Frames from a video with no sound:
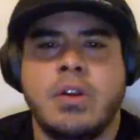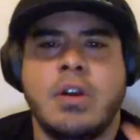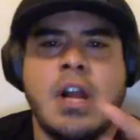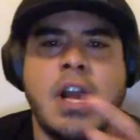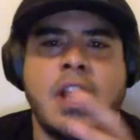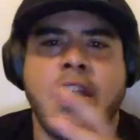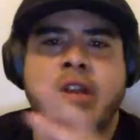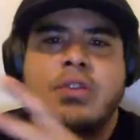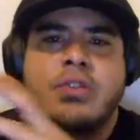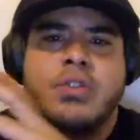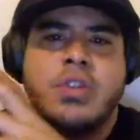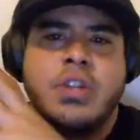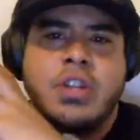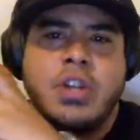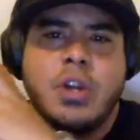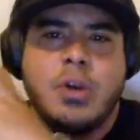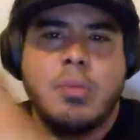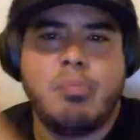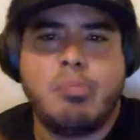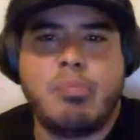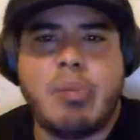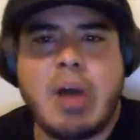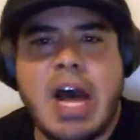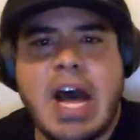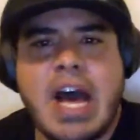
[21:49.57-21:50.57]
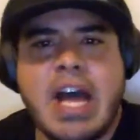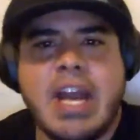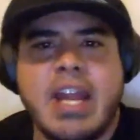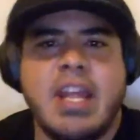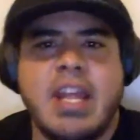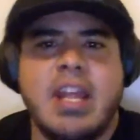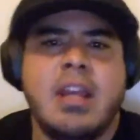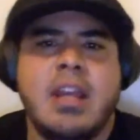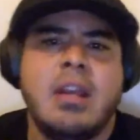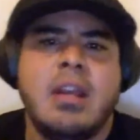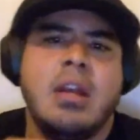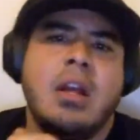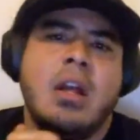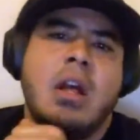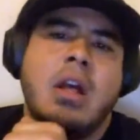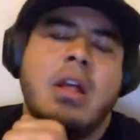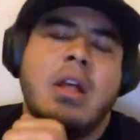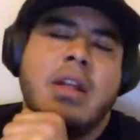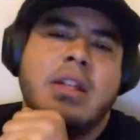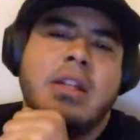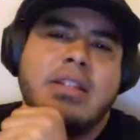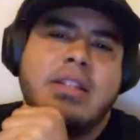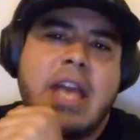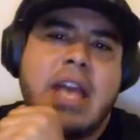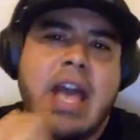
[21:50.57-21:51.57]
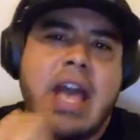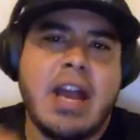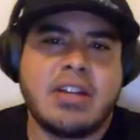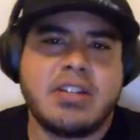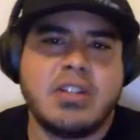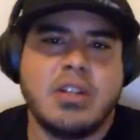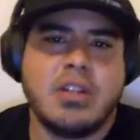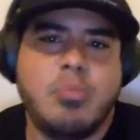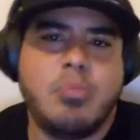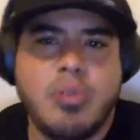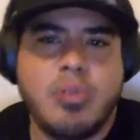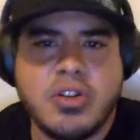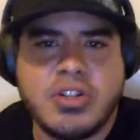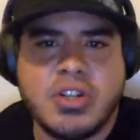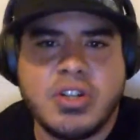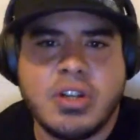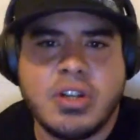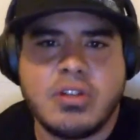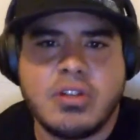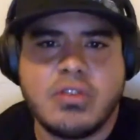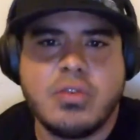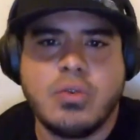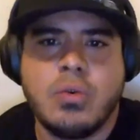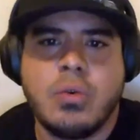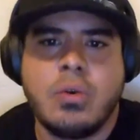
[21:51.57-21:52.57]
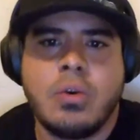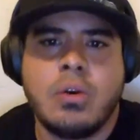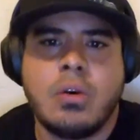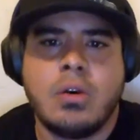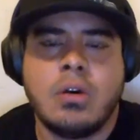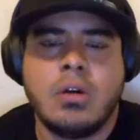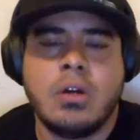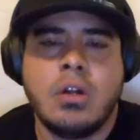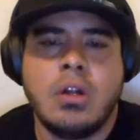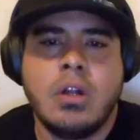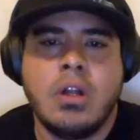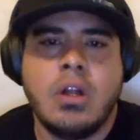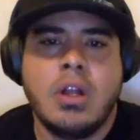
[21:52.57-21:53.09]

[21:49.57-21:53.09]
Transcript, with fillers: not using yeah. your body that's actually pushing the tool.